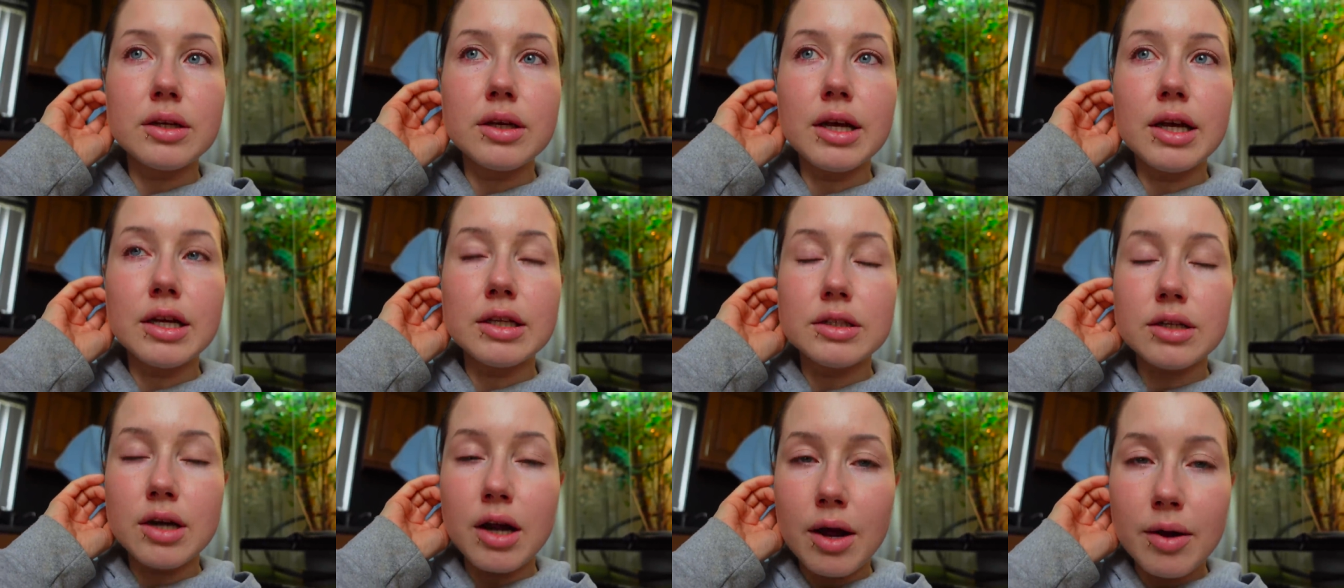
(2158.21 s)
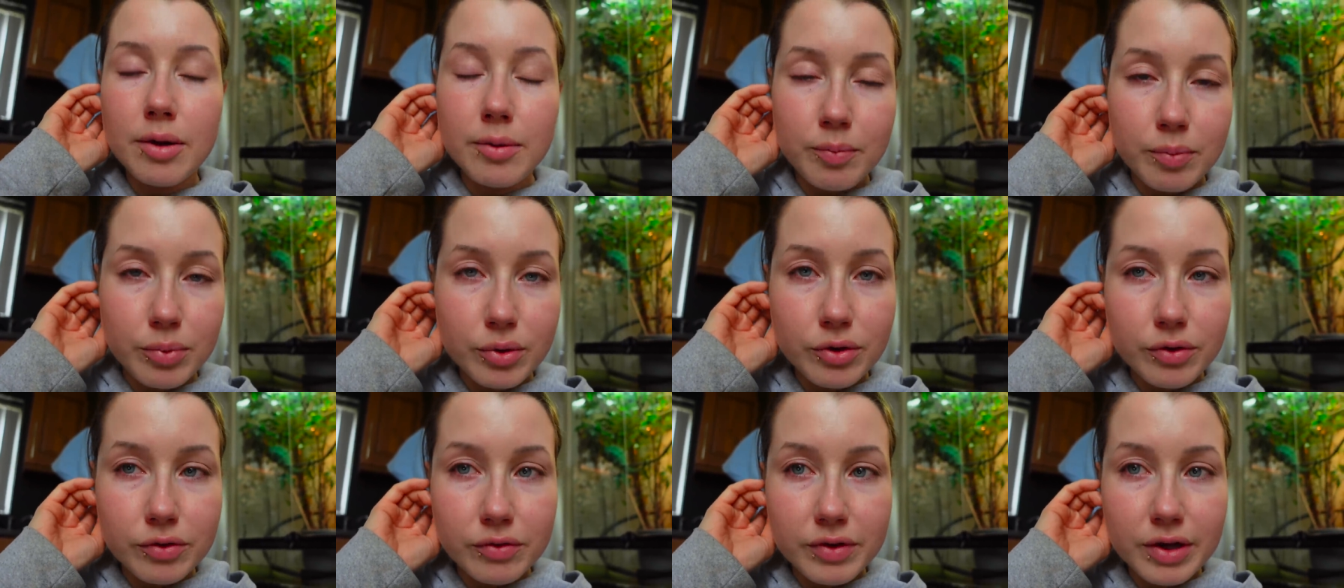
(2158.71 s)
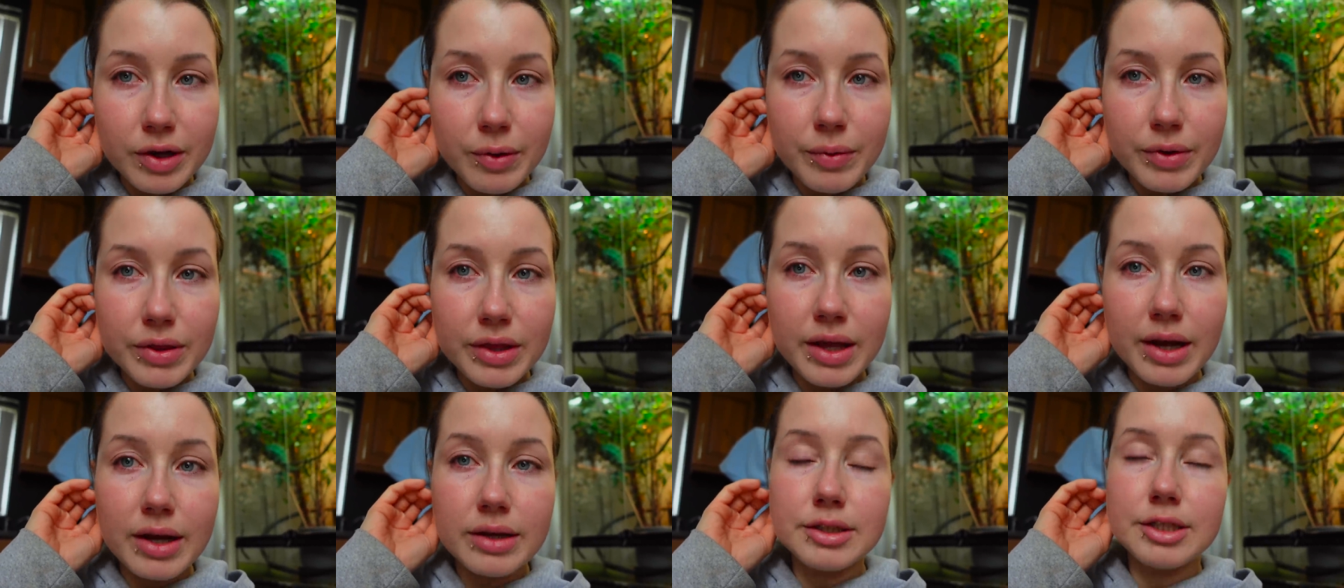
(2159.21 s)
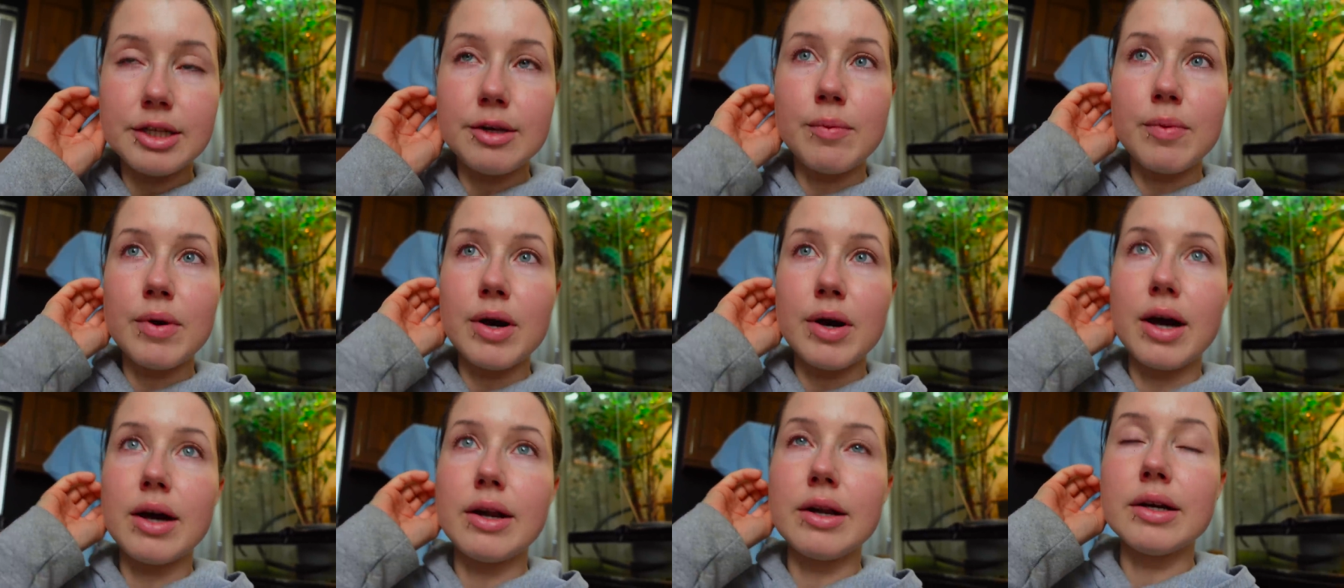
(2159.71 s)
it's not improving with the
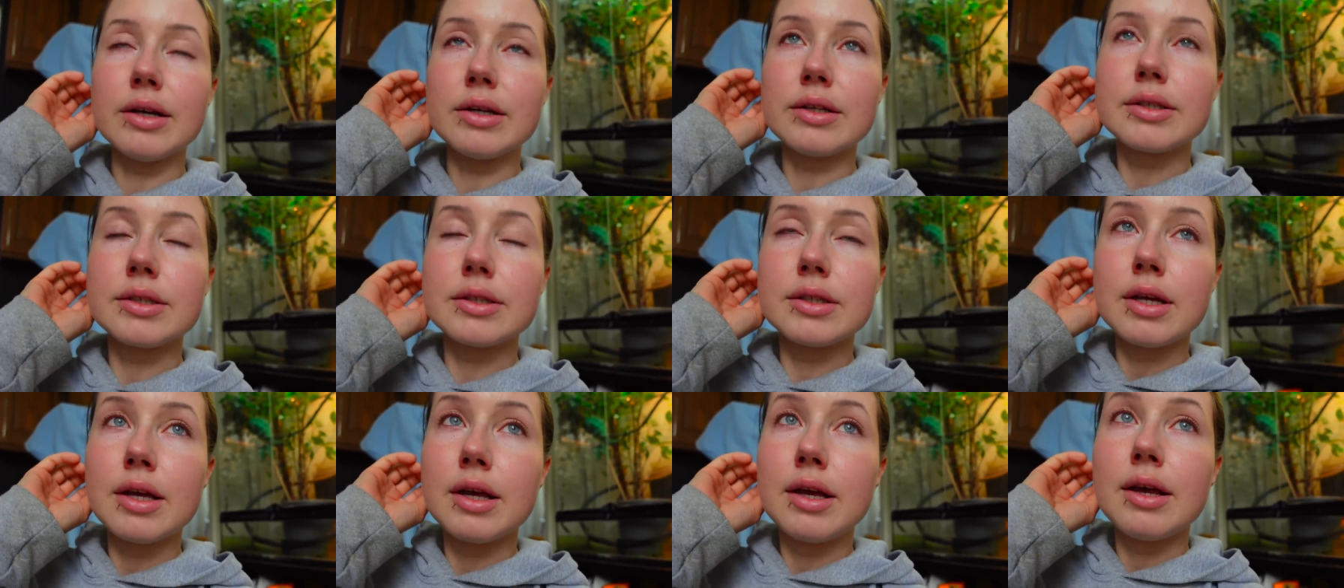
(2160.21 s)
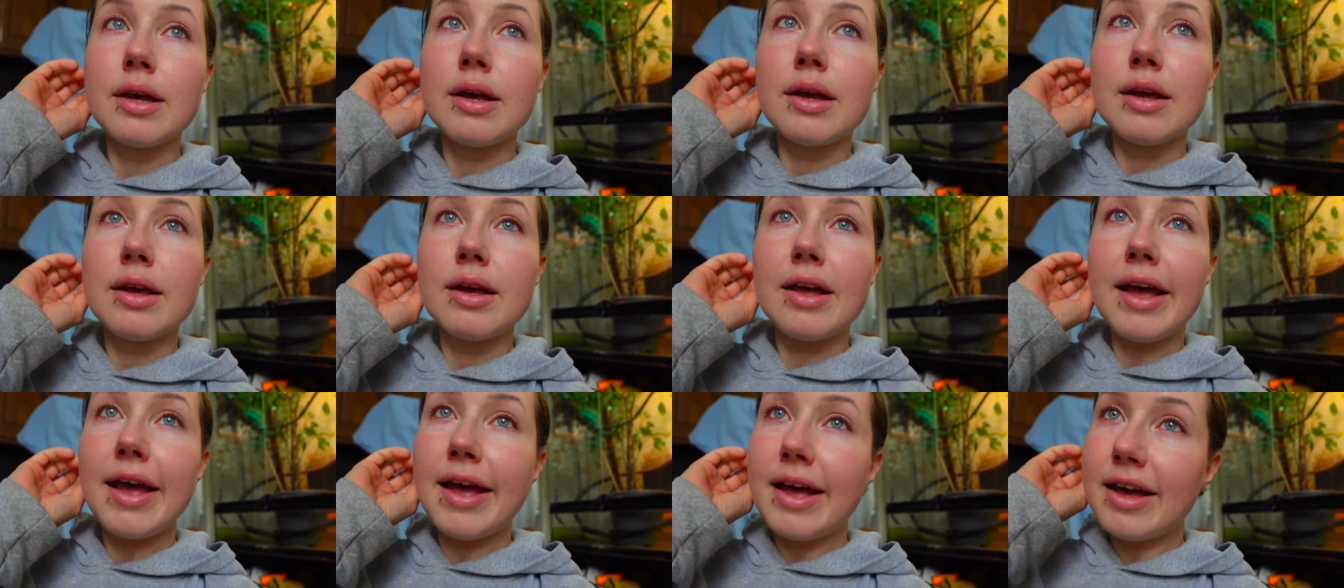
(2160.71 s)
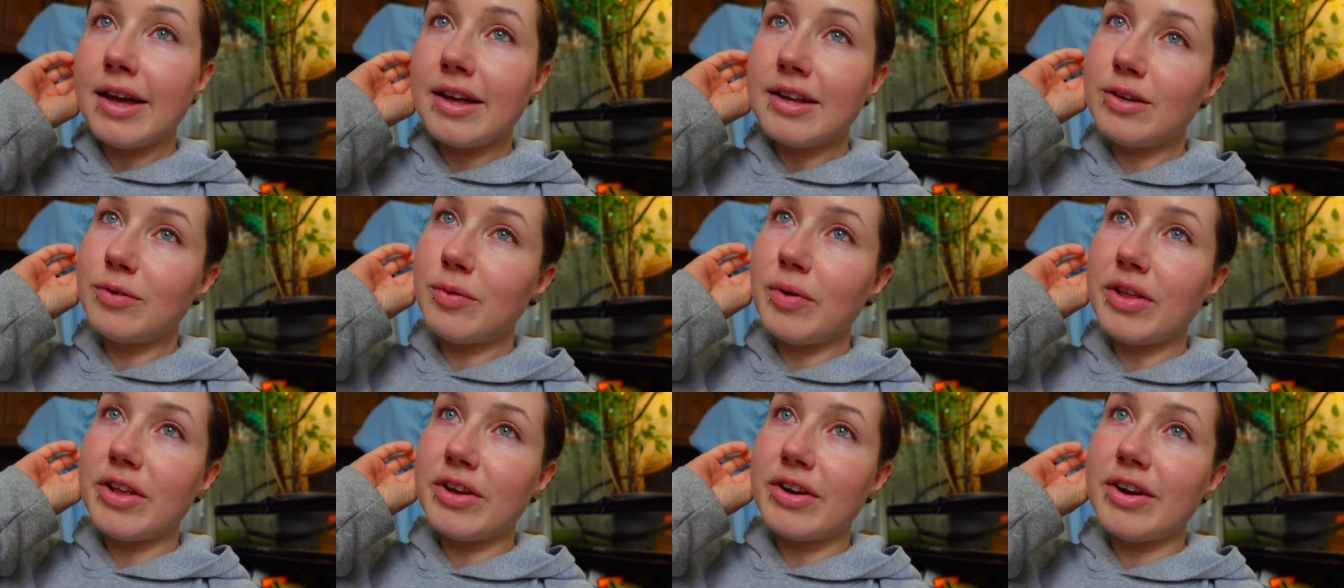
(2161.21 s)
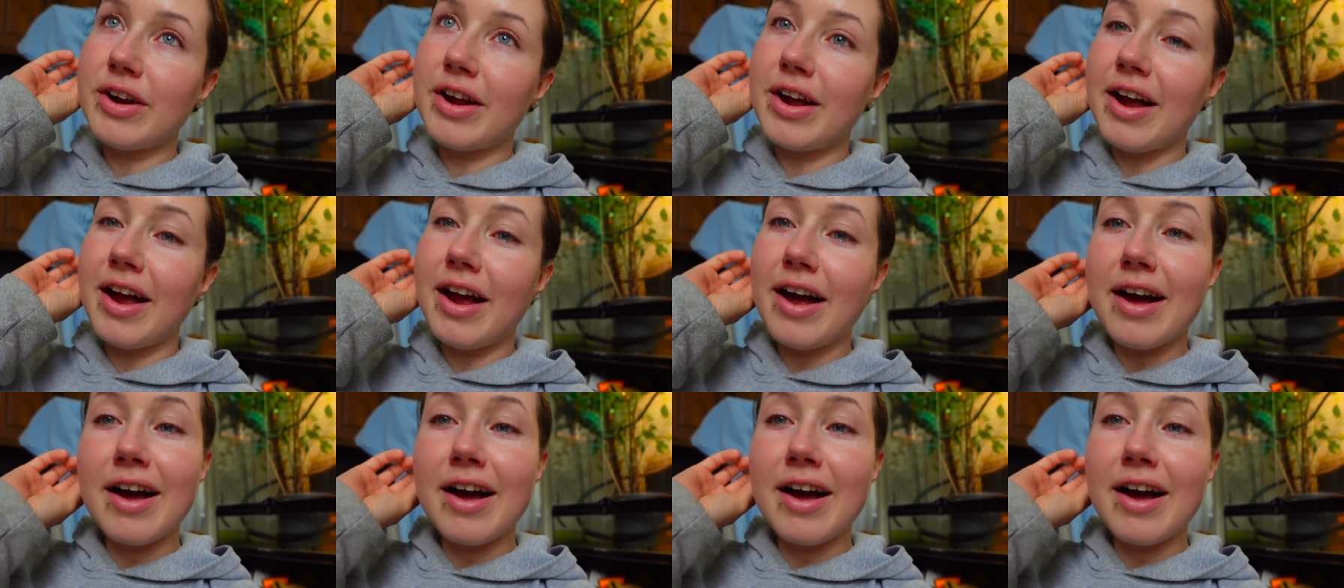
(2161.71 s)
antibiotics, and whether or not